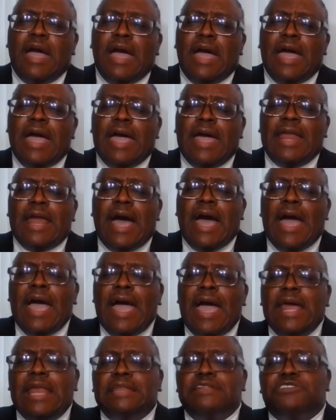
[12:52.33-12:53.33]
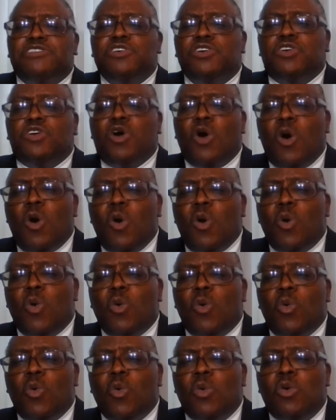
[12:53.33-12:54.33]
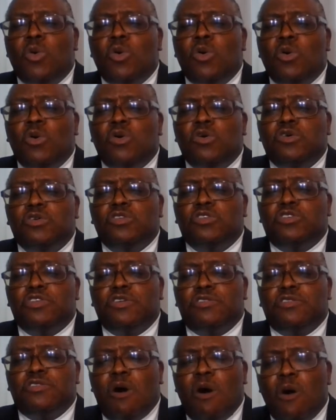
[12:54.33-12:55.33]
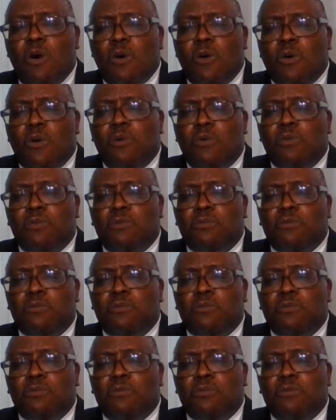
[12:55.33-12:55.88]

and I had to go to the home.